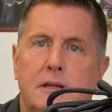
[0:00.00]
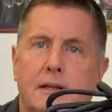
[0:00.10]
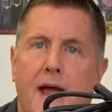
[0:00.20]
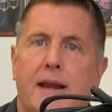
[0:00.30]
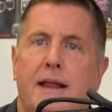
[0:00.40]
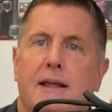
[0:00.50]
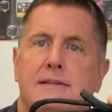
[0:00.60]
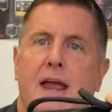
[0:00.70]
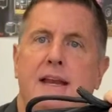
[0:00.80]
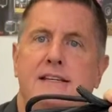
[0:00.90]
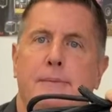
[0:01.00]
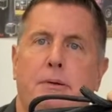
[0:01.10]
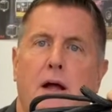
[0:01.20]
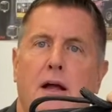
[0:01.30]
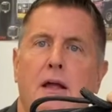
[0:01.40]
that is a DIN
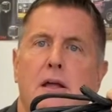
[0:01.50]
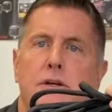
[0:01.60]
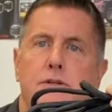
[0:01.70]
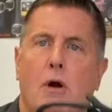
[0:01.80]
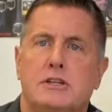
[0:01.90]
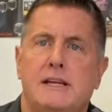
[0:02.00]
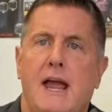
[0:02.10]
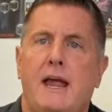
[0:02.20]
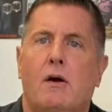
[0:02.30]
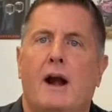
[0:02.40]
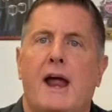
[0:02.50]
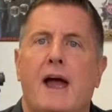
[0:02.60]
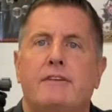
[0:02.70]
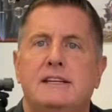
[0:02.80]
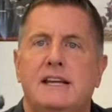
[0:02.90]
plug to RCA, or I
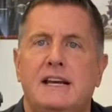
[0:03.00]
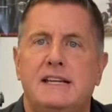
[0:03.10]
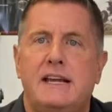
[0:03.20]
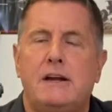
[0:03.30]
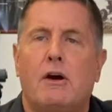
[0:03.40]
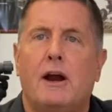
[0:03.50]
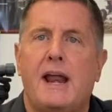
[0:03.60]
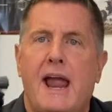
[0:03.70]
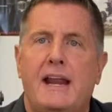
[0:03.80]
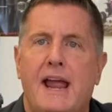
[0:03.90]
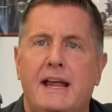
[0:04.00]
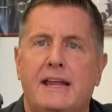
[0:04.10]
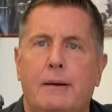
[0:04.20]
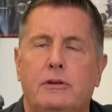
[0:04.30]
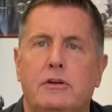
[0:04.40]
have a D2D or an A to A
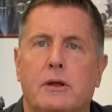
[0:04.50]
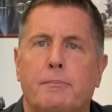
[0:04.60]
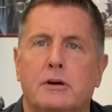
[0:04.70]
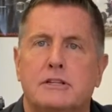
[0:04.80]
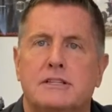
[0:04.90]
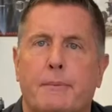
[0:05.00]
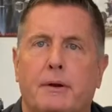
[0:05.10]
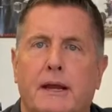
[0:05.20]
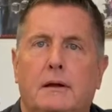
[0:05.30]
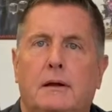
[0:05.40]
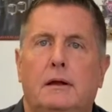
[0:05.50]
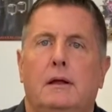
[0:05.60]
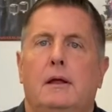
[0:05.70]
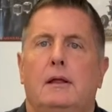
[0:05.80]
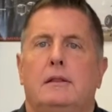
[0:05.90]
cable that you can purchase separately.
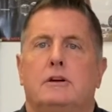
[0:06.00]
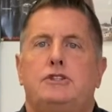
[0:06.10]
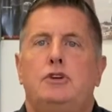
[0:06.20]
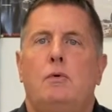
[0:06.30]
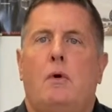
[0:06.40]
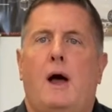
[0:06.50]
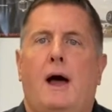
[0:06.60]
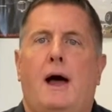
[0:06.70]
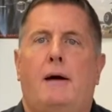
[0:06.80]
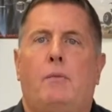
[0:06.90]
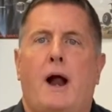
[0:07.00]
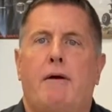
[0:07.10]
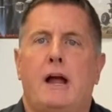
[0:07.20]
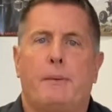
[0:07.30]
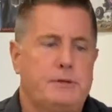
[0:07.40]
There's two
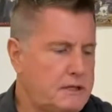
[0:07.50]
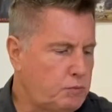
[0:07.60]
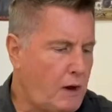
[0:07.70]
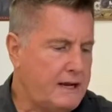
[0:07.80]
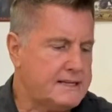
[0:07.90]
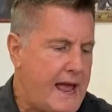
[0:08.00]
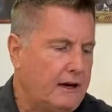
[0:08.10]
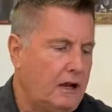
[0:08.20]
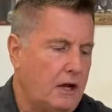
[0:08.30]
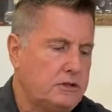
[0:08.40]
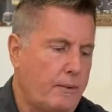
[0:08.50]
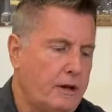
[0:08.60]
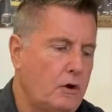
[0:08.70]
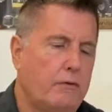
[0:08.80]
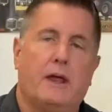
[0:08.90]
wiring options. One is analog, so I'm
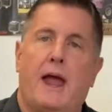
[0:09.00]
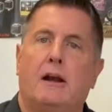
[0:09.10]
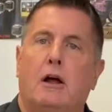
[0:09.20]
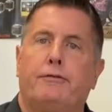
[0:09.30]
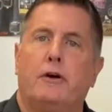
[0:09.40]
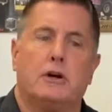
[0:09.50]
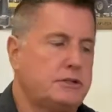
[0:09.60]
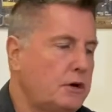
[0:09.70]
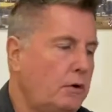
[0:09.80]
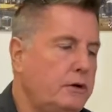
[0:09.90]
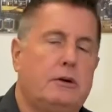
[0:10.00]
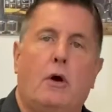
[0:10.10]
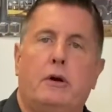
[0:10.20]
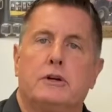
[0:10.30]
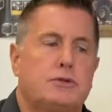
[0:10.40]
going to go over the analog first. So you
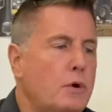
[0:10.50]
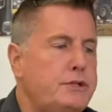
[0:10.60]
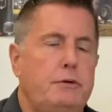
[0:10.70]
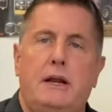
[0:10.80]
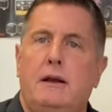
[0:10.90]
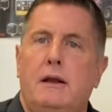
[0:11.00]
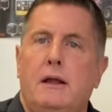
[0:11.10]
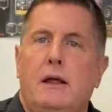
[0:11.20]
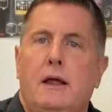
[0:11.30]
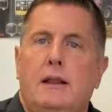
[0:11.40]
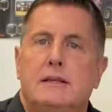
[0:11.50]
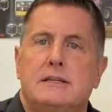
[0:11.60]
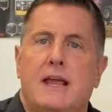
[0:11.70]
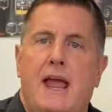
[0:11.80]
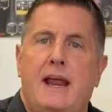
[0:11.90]
go to your source unit. This
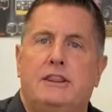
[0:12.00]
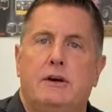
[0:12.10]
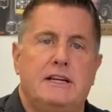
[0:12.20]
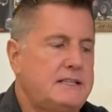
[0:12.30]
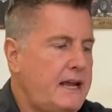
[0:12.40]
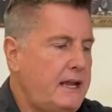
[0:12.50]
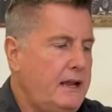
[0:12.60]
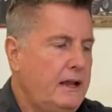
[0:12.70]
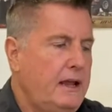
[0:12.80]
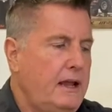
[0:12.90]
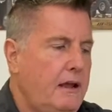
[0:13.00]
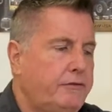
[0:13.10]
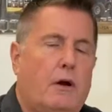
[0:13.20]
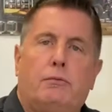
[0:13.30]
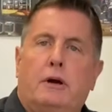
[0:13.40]
is the NA30C.
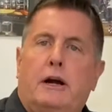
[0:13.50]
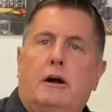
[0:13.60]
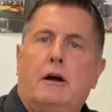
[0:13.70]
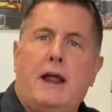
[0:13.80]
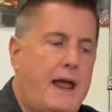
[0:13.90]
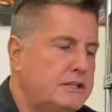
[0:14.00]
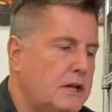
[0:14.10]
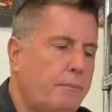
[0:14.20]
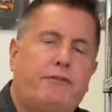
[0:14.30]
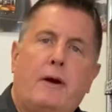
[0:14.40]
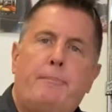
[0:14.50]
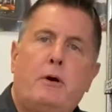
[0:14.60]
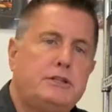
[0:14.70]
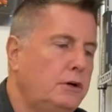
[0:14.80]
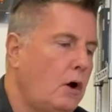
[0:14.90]
Front, rear, and subwoofer
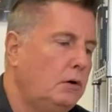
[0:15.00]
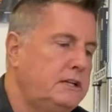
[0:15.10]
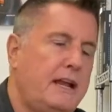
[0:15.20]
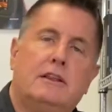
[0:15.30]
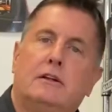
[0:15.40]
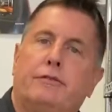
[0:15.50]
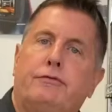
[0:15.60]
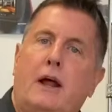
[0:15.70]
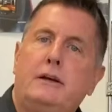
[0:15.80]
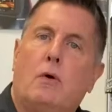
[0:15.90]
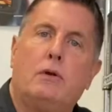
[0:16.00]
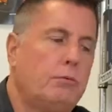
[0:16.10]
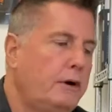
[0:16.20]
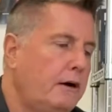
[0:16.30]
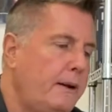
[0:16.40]
inputs. You'll go to either the front or the
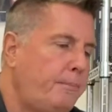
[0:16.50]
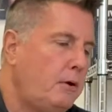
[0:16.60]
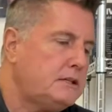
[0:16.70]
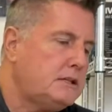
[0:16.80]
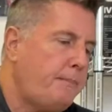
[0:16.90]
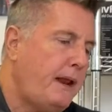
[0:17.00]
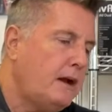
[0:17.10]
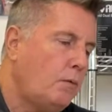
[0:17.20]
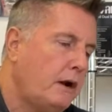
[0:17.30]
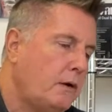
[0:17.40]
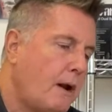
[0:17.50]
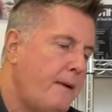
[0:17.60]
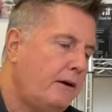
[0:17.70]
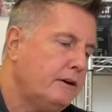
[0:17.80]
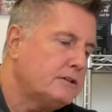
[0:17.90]
rear inputs, depending on where you want
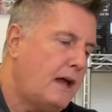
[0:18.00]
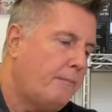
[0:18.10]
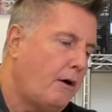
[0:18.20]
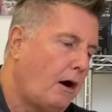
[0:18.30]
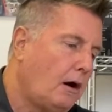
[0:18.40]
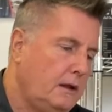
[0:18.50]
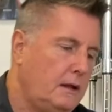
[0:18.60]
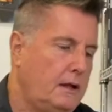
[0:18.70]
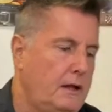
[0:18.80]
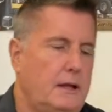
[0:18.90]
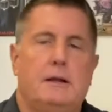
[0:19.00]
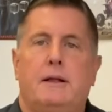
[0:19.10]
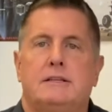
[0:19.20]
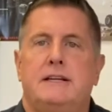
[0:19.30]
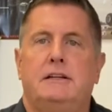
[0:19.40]
to mount your soundbar.
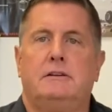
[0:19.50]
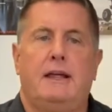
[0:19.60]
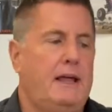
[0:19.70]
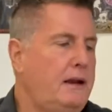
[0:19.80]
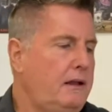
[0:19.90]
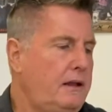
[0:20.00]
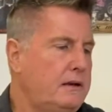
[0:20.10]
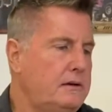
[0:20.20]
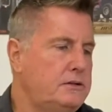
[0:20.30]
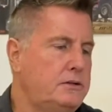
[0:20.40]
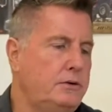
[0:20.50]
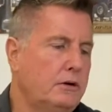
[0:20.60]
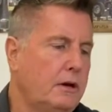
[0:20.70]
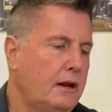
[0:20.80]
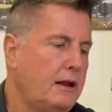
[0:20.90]
Signal in to
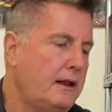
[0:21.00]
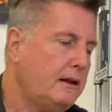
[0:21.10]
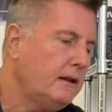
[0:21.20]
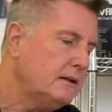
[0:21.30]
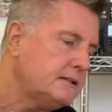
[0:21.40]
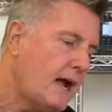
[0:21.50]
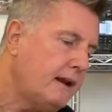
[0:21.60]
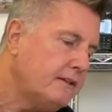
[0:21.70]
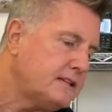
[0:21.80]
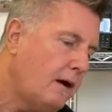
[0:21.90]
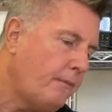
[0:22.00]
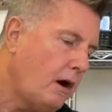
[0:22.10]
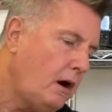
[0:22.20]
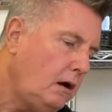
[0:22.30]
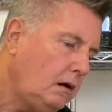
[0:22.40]
your side of the
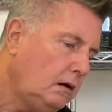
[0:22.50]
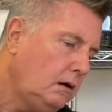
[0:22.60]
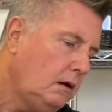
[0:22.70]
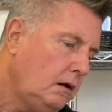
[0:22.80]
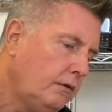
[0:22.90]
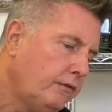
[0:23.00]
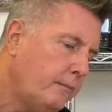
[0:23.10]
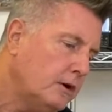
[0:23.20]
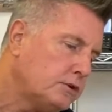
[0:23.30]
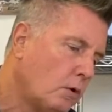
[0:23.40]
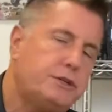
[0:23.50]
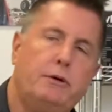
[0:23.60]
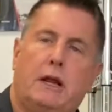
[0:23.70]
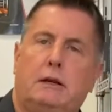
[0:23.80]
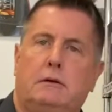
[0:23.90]
soundbar from your source unit.